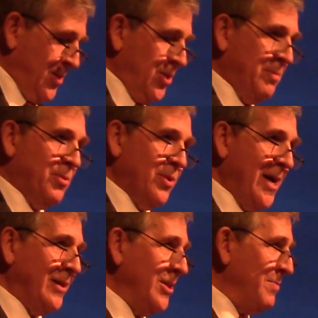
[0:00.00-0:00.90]
She
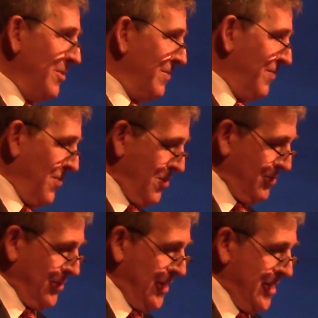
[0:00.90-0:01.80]
politely but
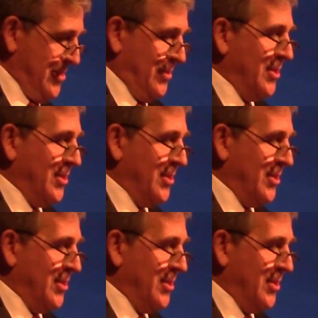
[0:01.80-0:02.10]
firmly